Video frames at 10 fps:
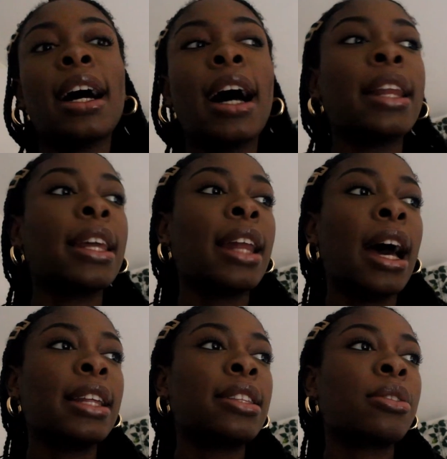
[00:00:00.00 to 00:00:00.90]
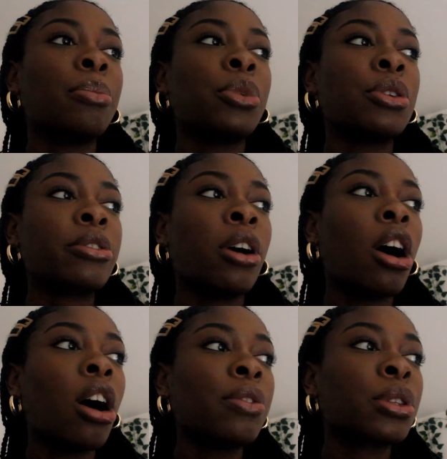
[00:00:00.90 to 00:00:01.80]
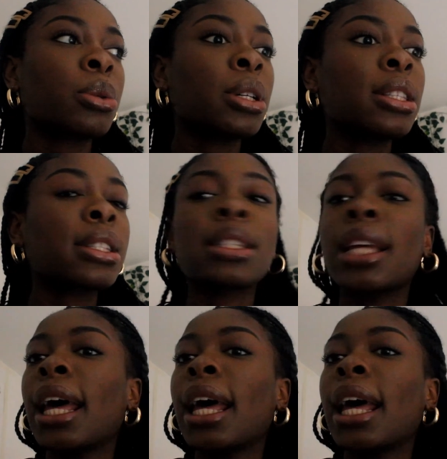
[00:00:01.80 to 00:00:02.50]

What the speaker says: and then I added some mousse afterwards.